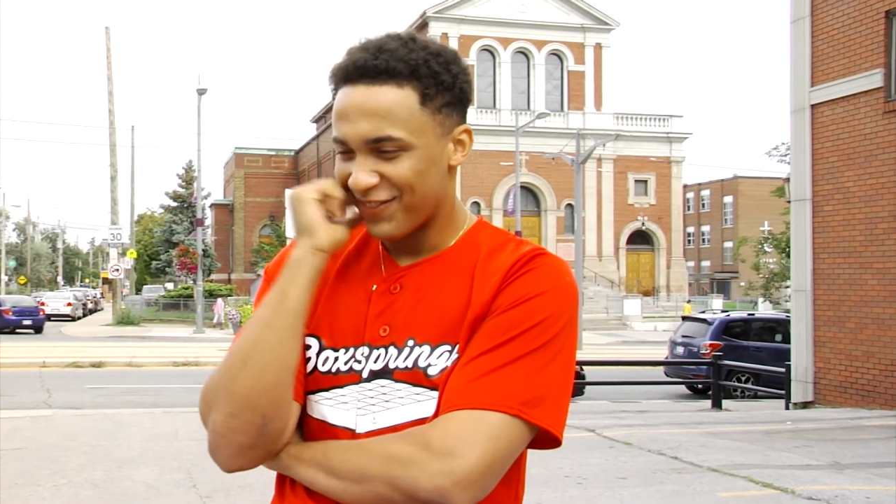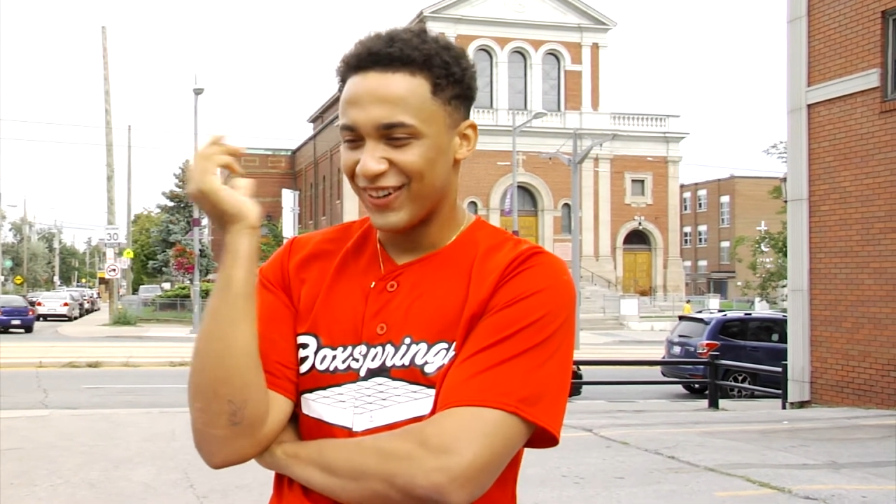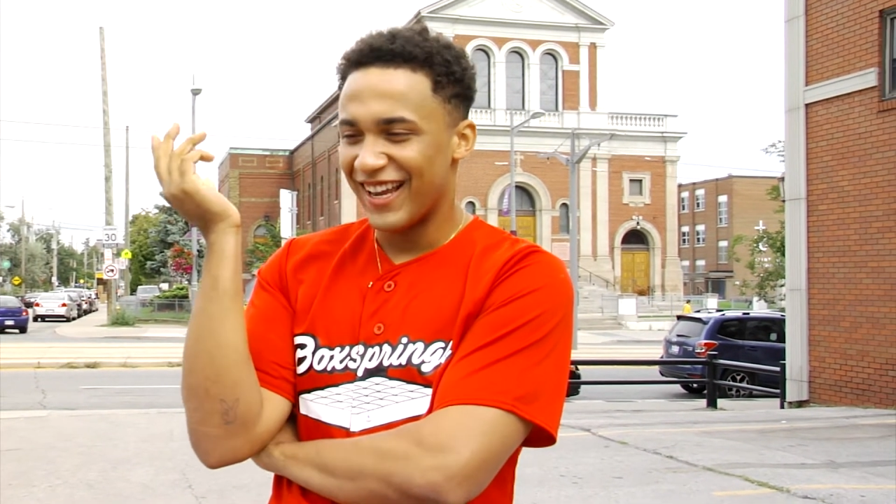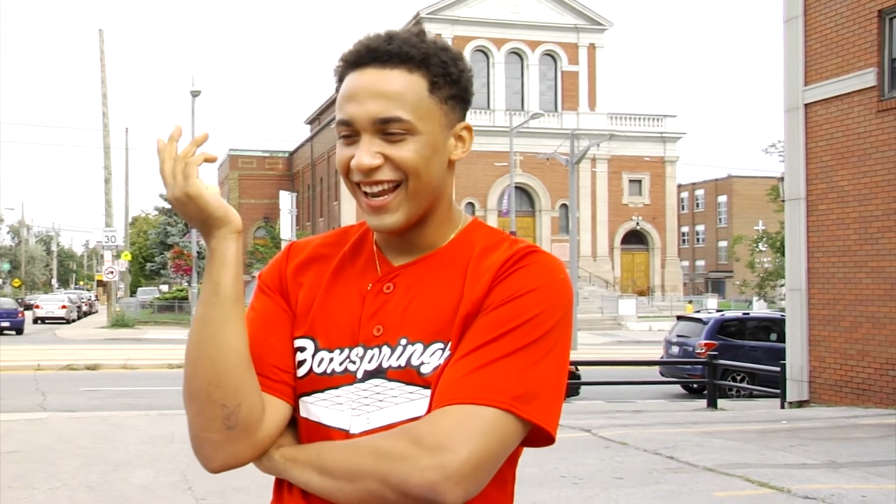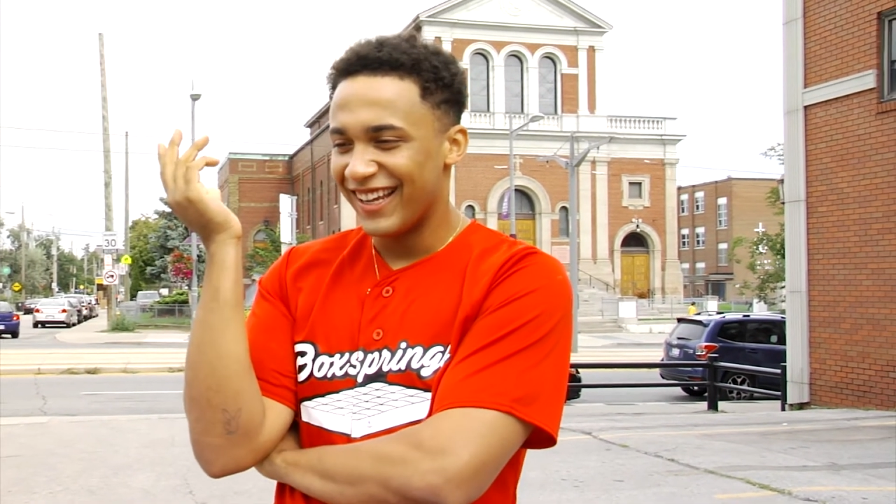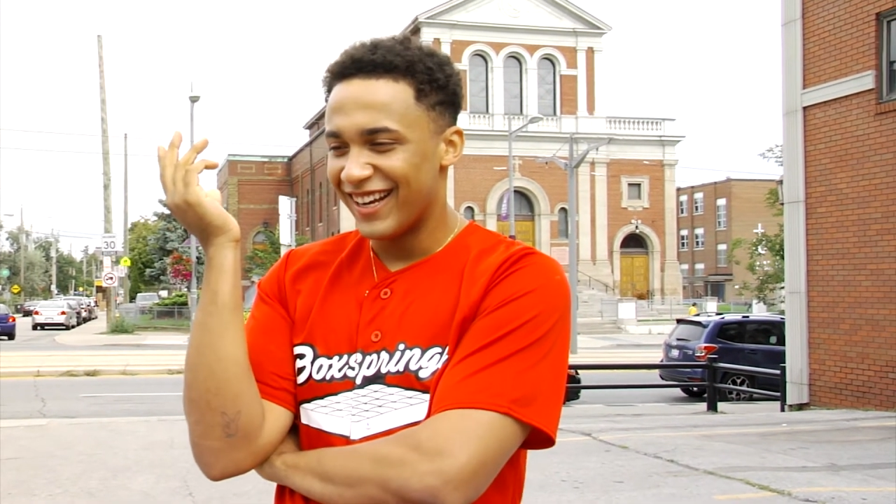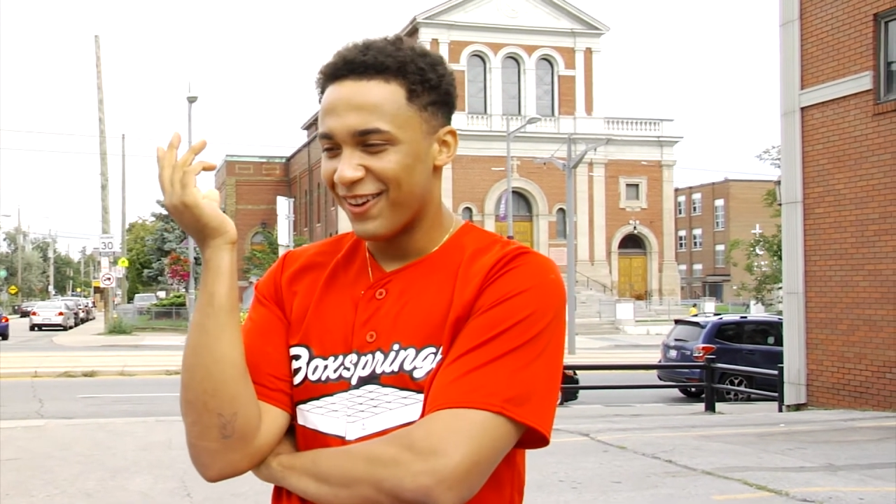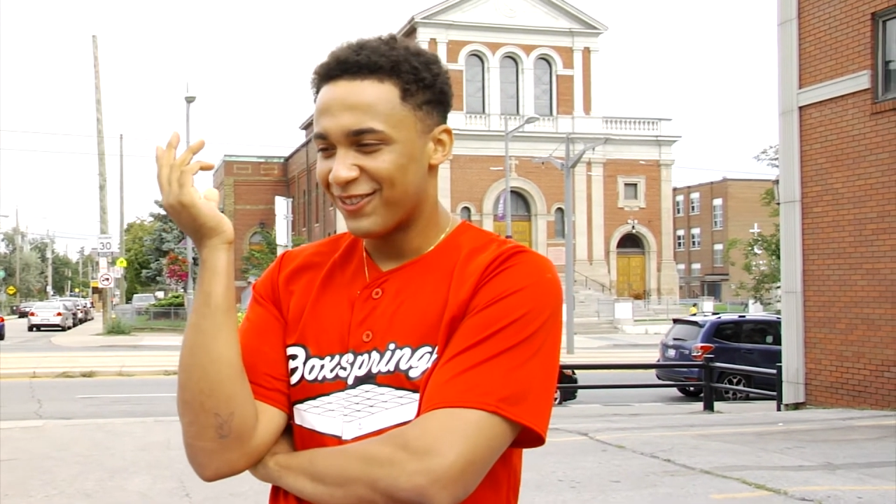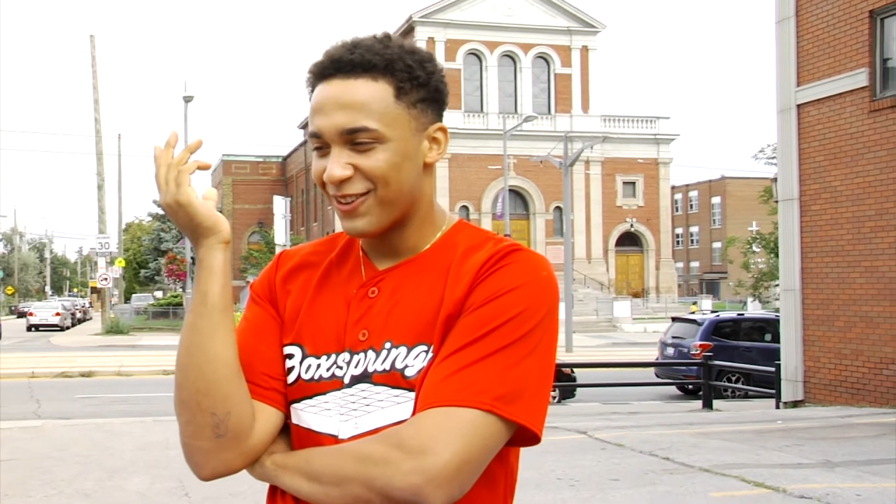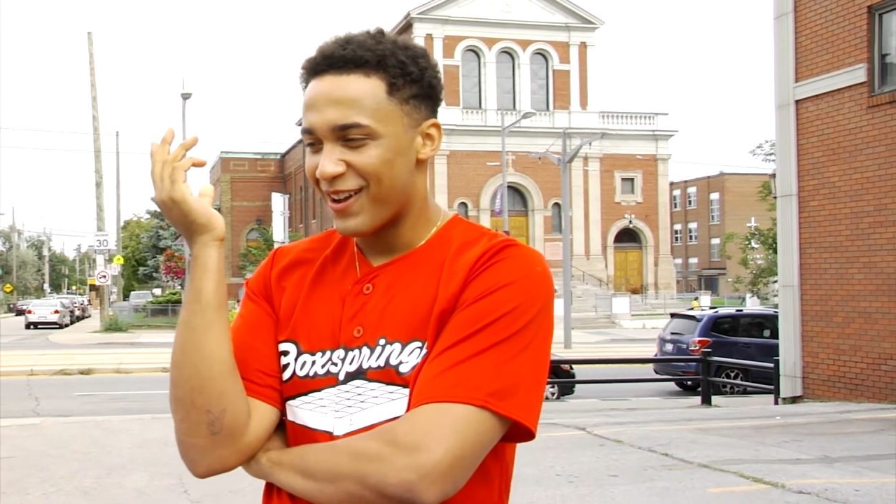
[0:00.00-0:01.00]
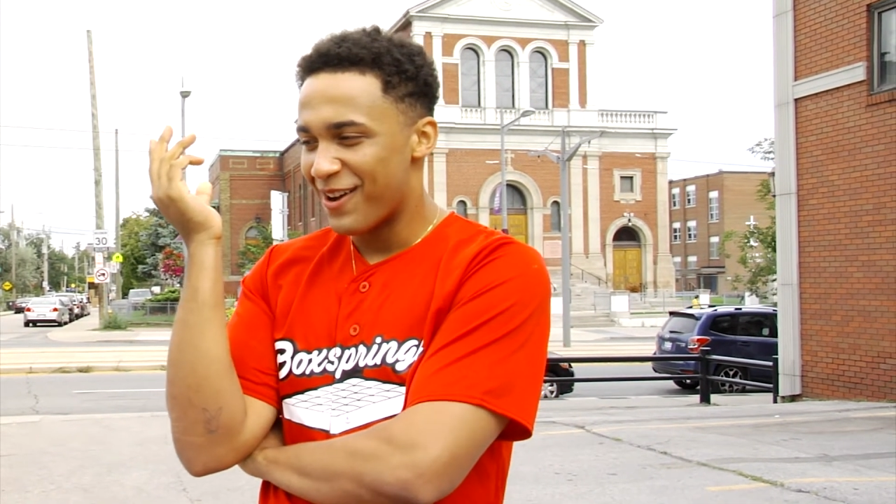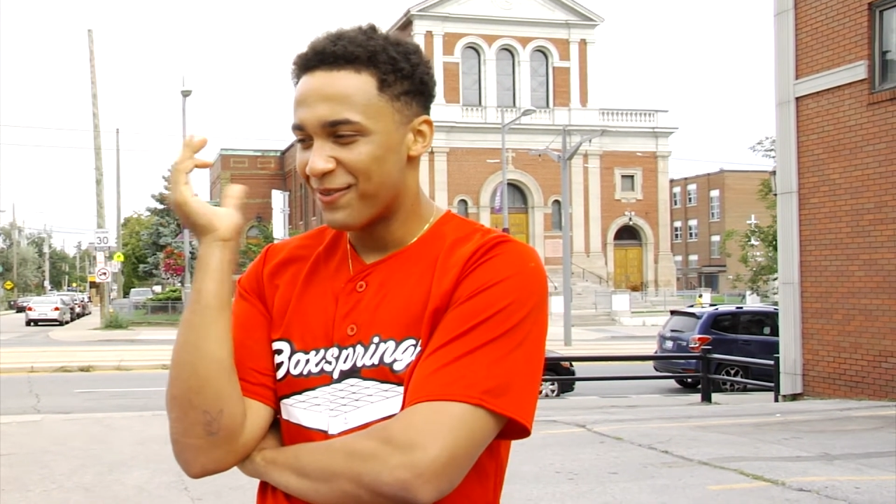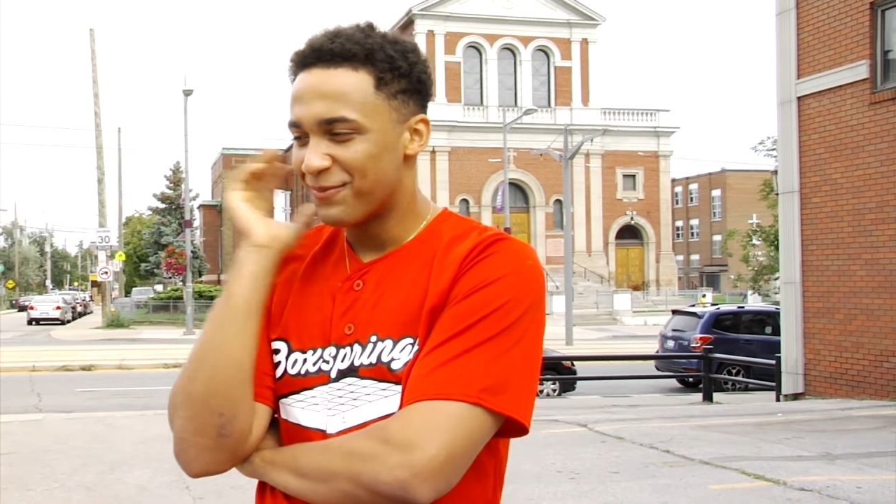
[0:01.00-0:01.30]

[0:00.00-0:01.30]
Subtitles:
forgetting it now somehow.